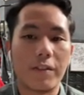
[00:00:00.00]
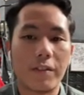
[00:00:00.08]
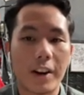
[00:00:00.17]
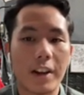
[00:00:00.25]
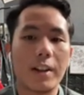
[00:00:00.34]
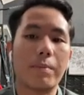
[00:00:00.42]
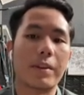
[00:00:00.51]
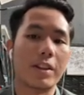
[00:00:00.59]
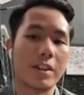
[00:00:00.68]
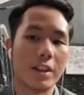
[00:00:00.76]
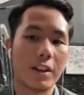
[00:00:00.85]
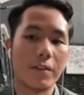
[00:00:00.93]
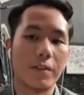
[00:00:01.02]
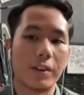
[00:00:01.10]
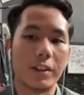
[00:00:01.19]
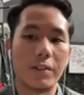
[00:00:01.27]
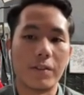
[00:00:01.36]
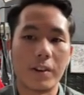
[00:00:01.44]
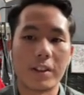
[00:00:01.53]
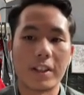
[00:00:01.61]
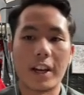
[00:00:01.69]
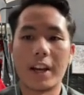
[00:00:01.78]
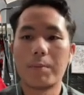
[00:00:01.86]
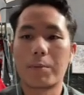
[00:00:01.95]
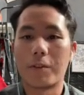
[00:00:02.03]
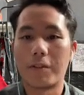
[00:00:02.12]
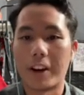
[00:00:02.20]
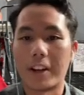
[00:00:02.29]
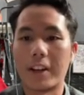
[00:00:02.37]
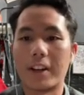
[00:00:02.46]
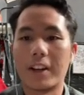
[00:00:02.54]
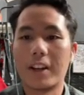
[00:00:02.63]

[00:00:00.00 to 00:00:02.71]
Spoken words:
file a petition for divorce, and provided